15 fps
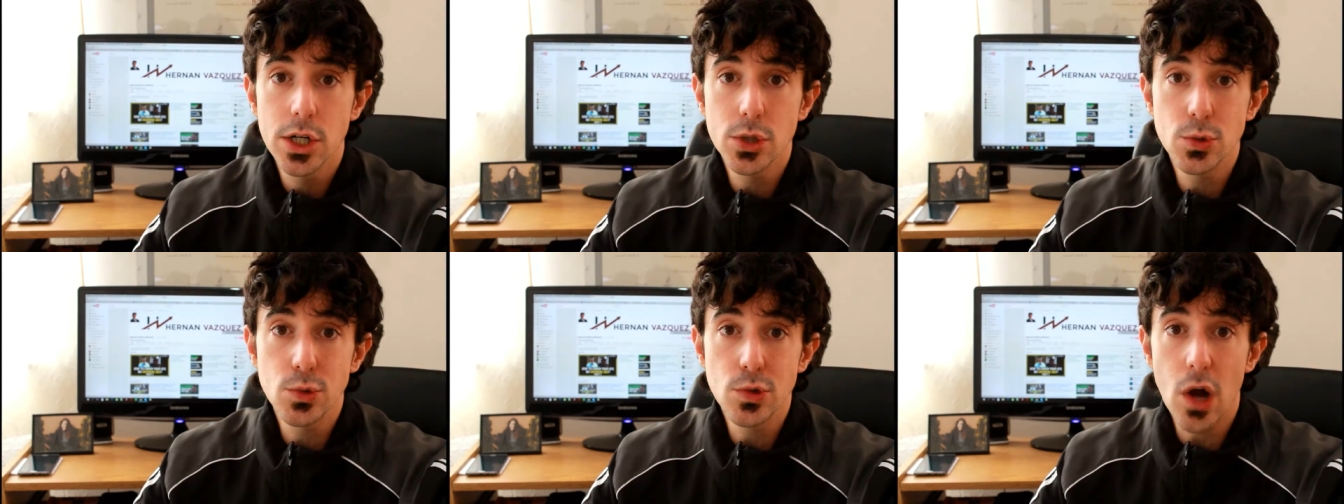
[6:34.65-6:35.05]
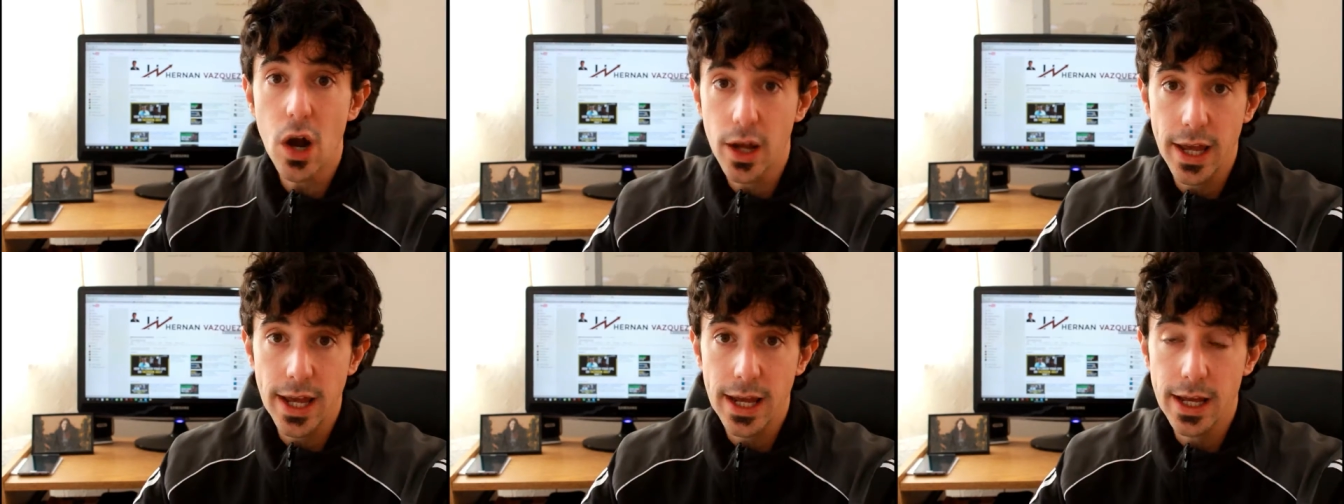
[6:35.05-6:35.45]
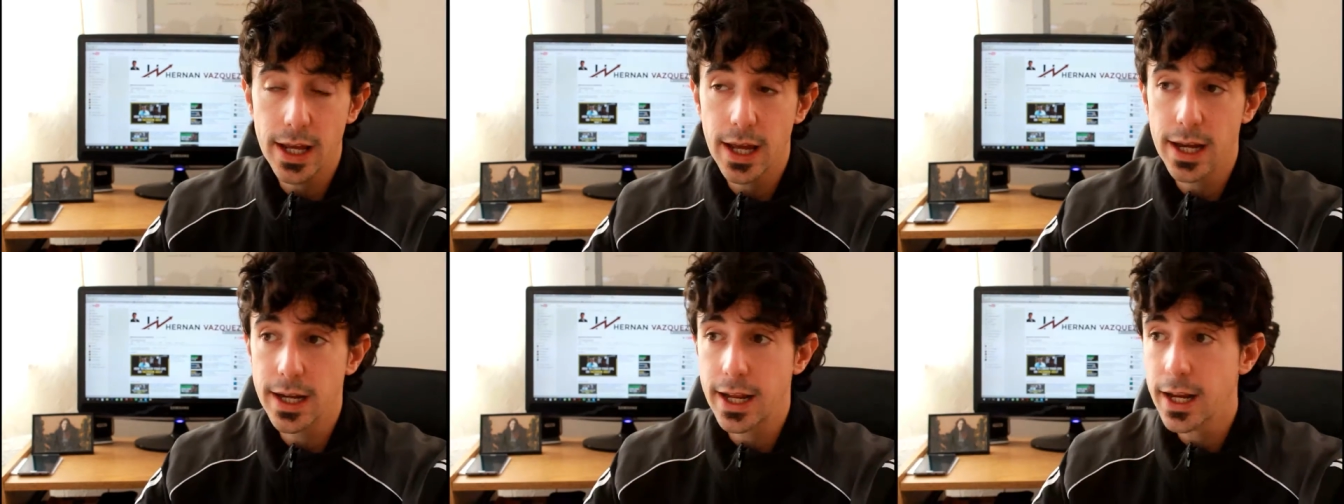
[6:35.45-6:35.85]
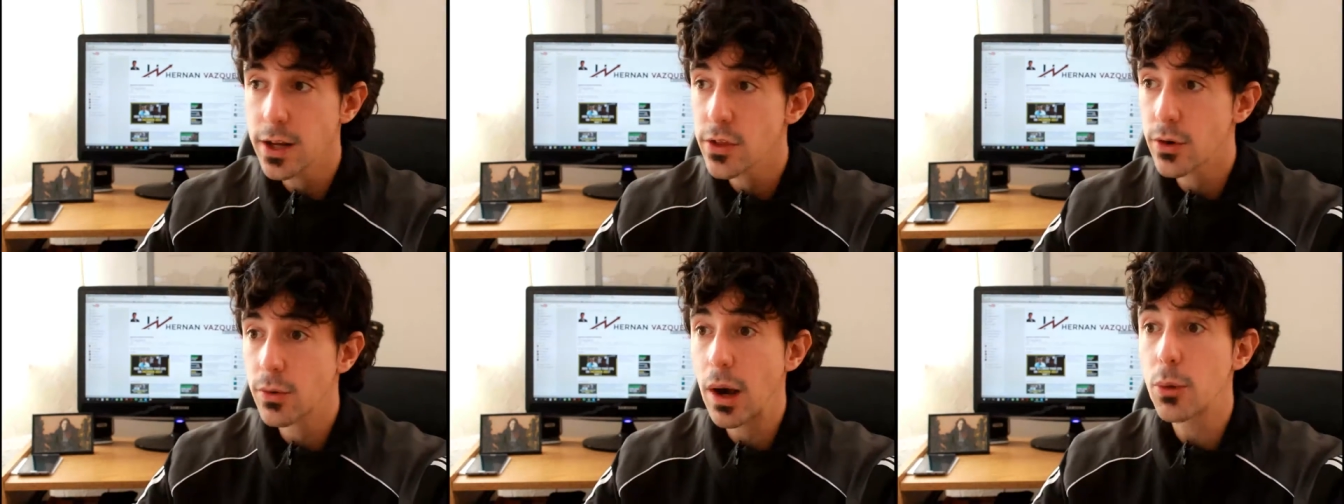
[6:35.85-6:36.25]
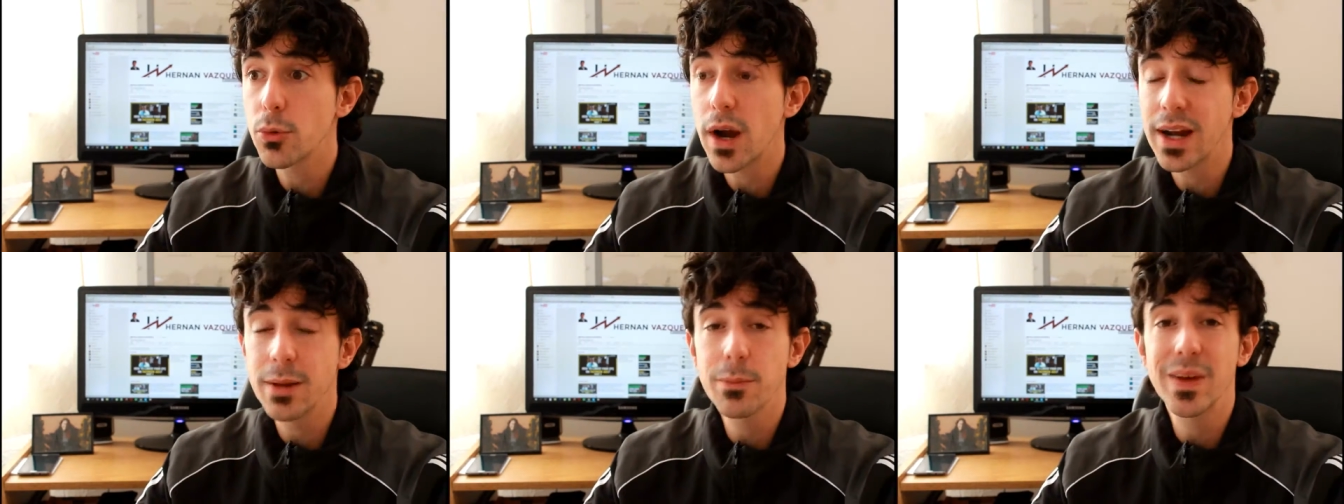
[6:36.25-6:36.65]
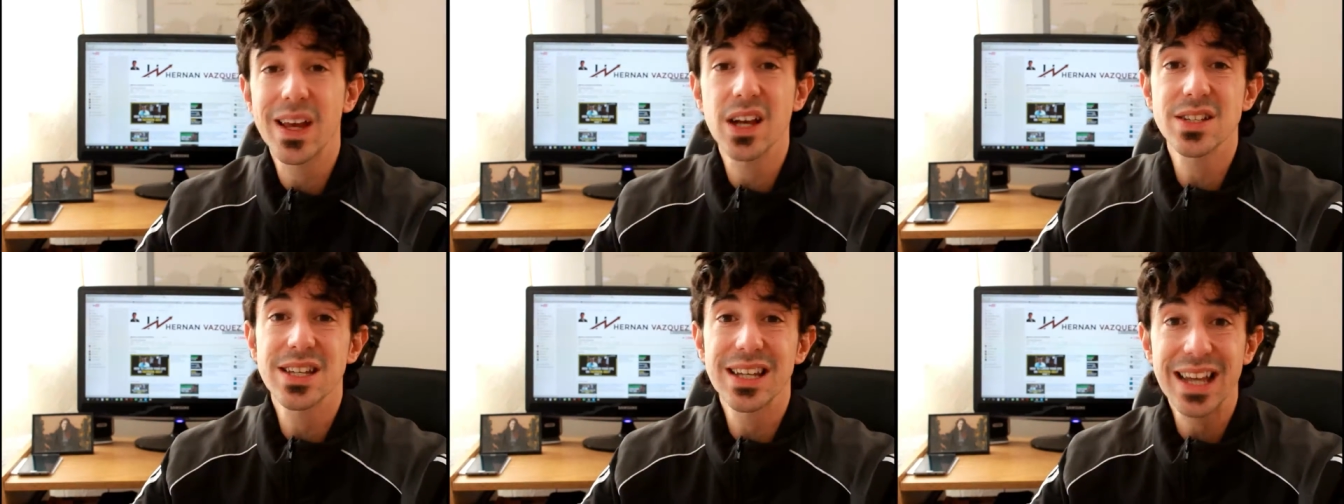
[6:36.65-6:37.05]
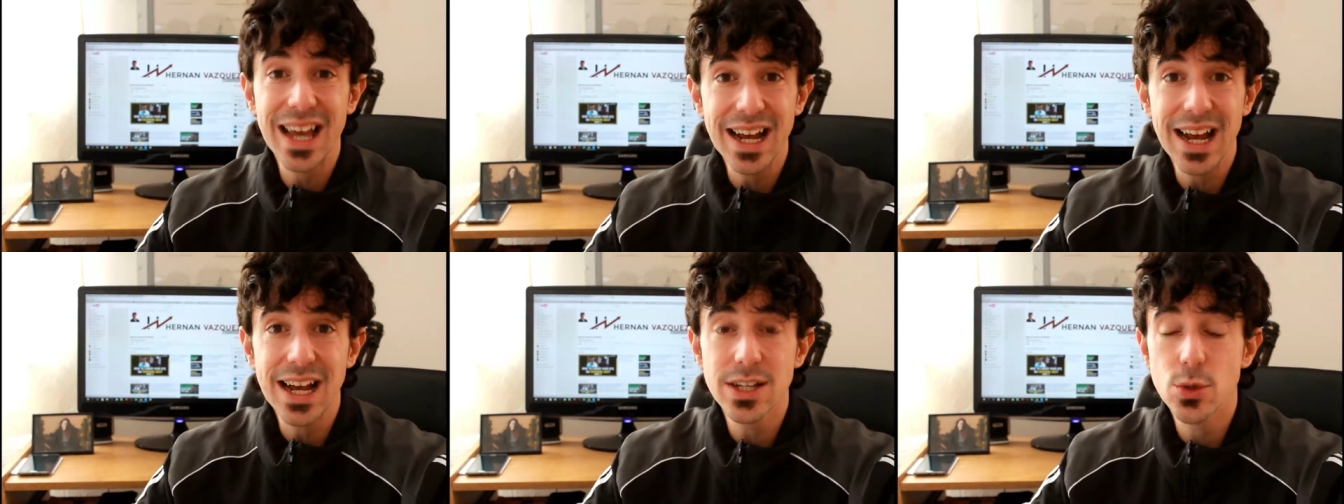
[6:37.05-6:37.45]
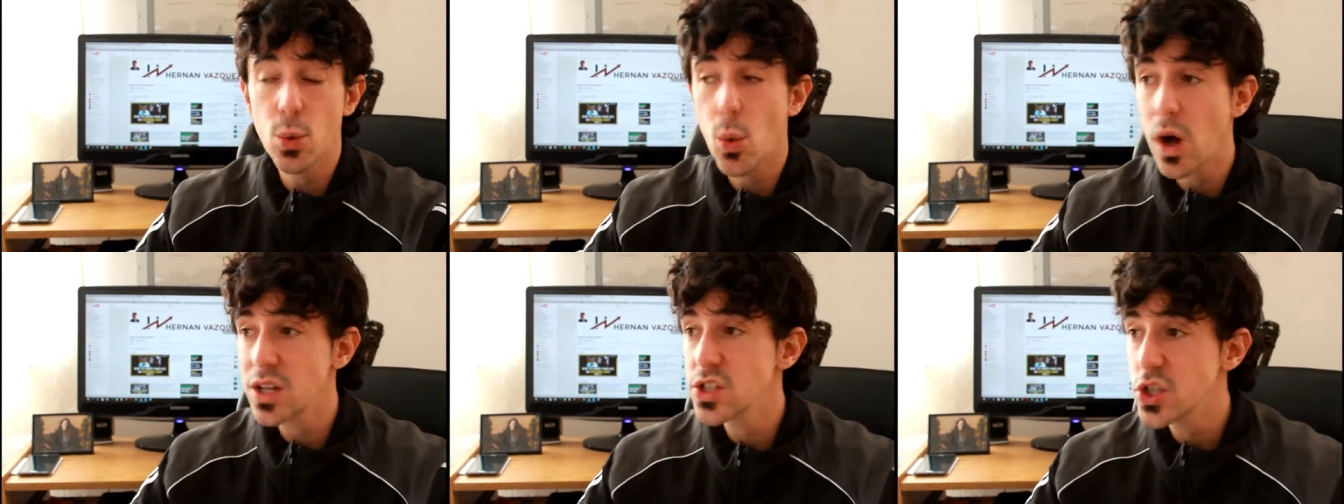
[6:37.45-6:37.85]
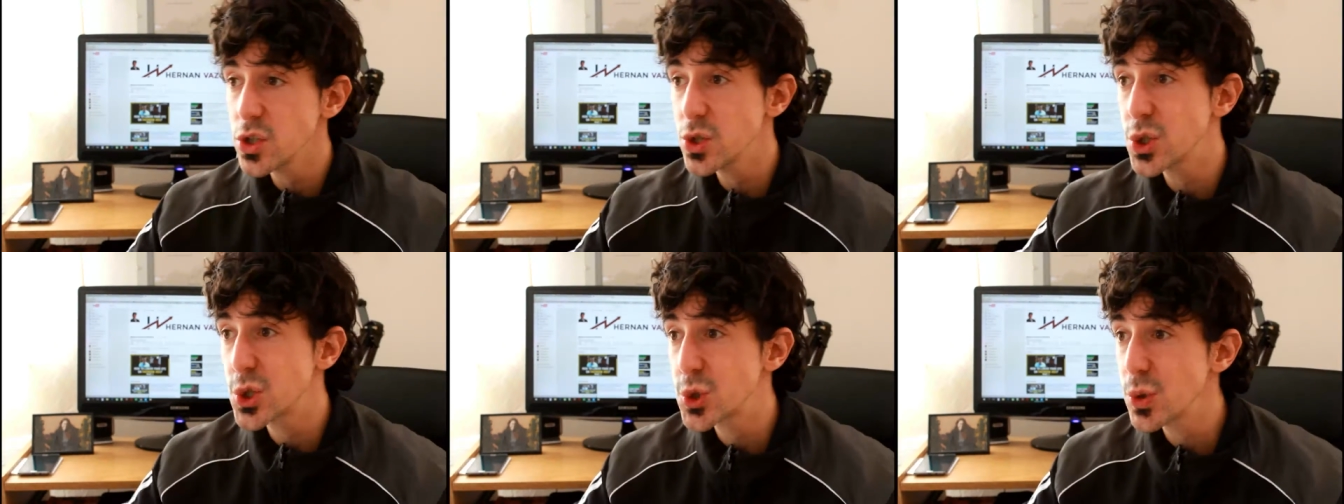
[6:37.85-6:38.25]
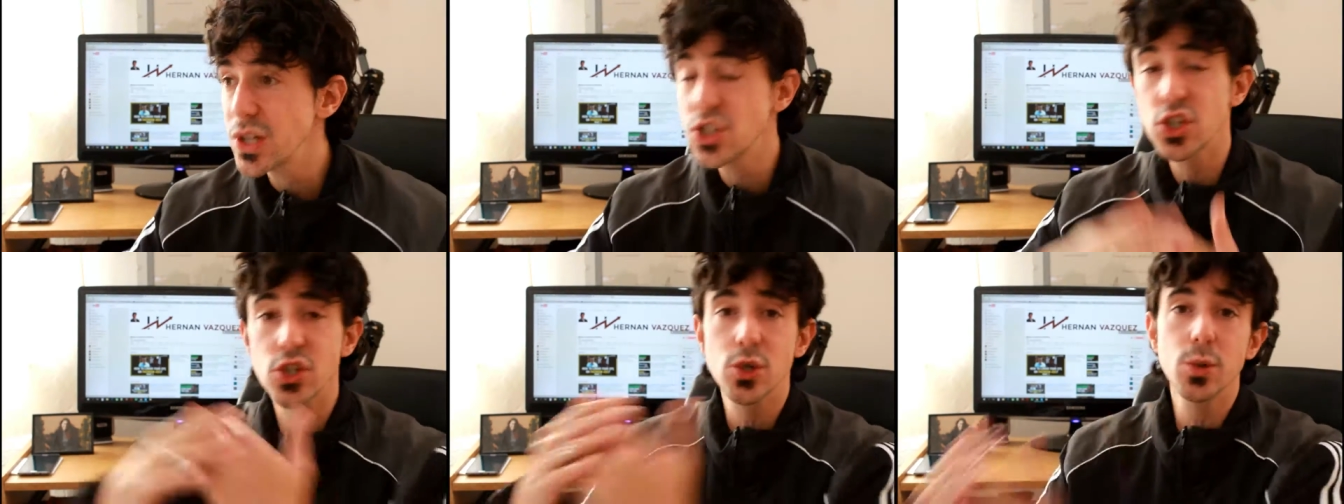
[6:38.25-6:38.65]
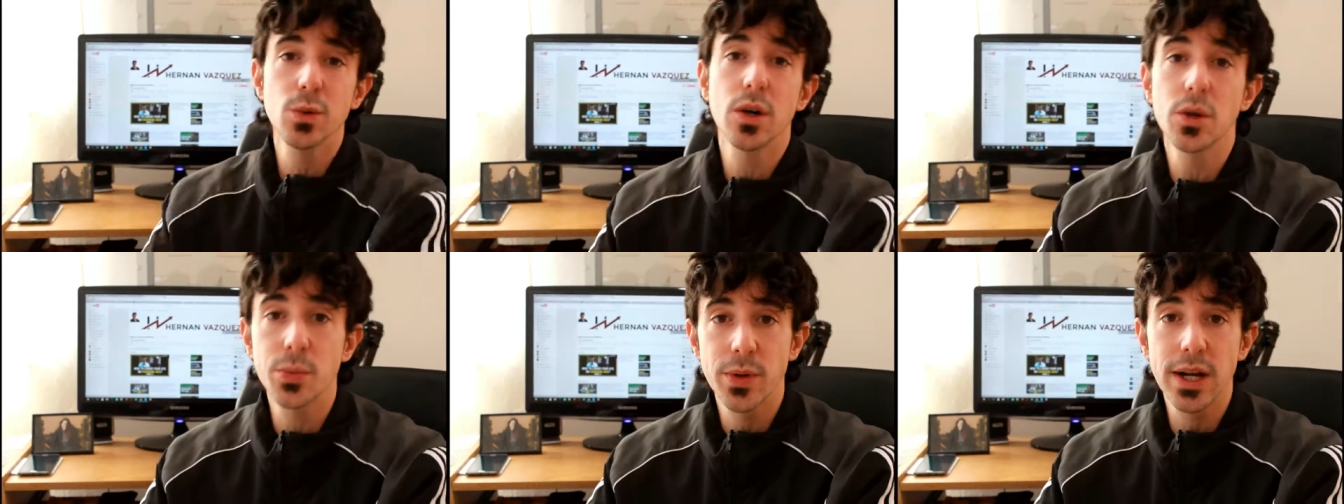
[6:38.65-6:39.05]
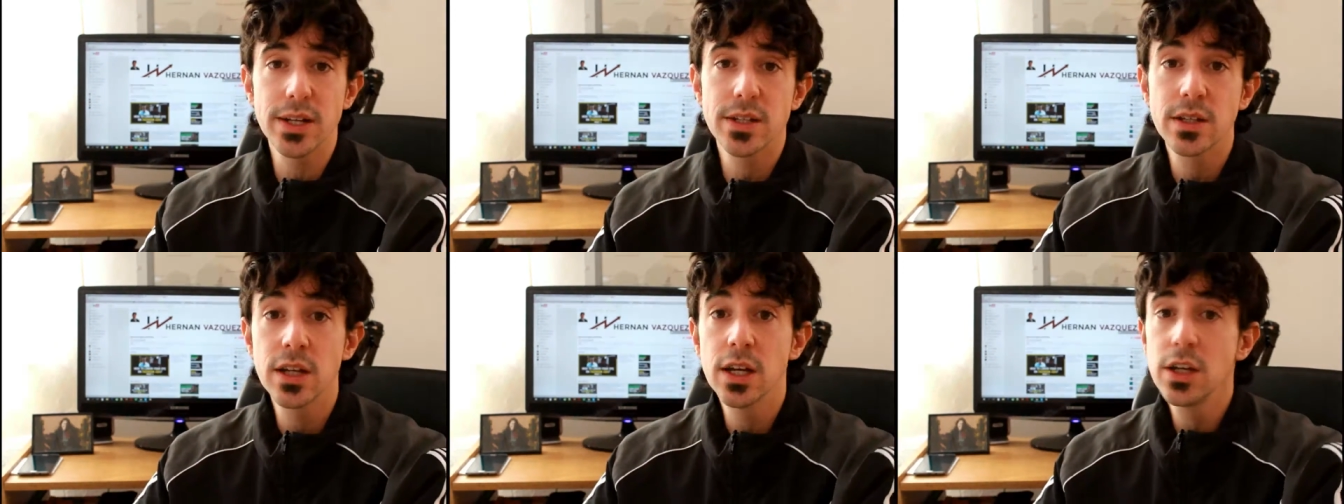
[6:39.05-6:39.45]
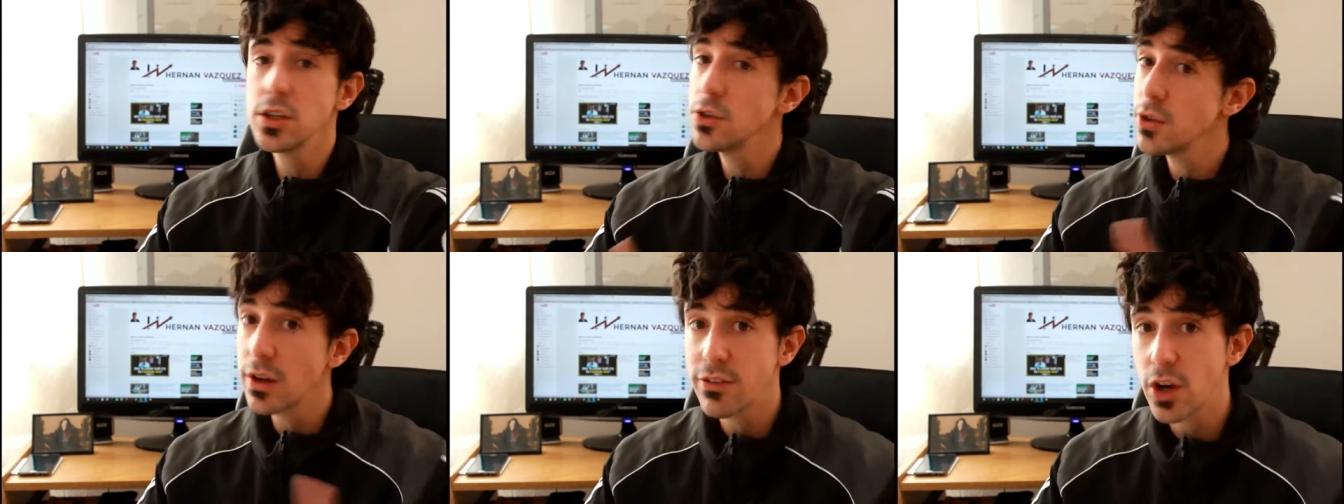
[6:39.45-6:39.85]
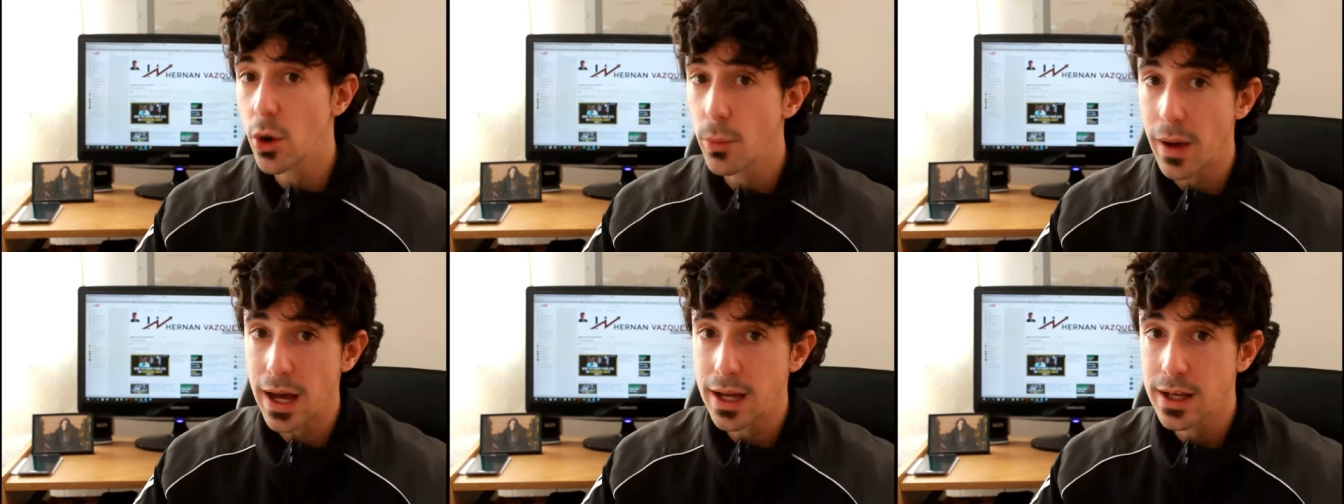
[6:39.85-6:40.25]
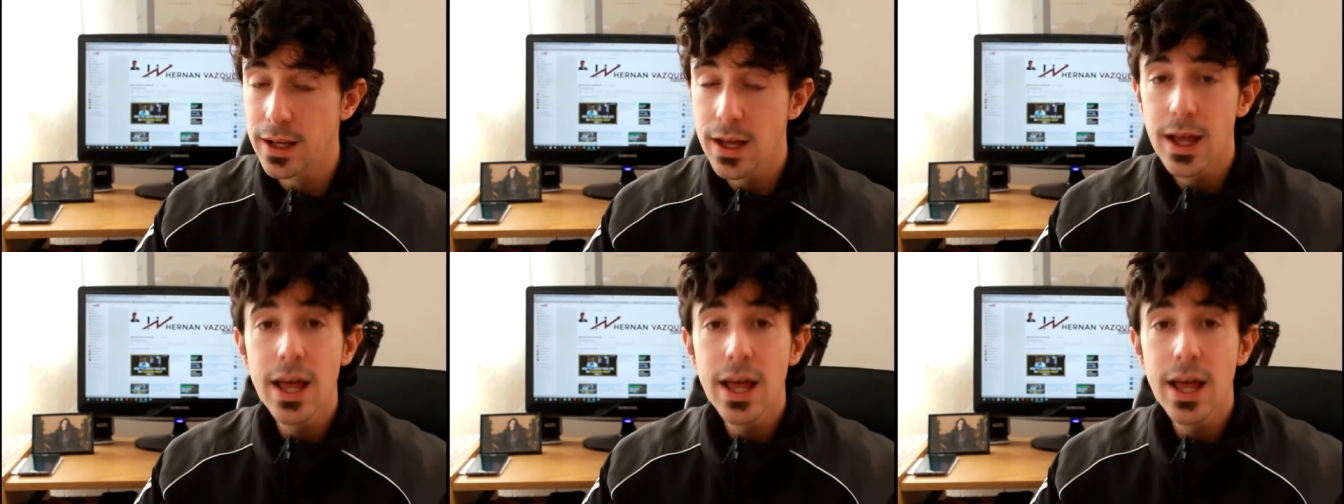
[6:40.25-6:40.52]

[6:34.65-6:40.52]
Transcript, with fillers: rocking and hitting the ground running, because again, guys, once you switch to WordPress, you never go back.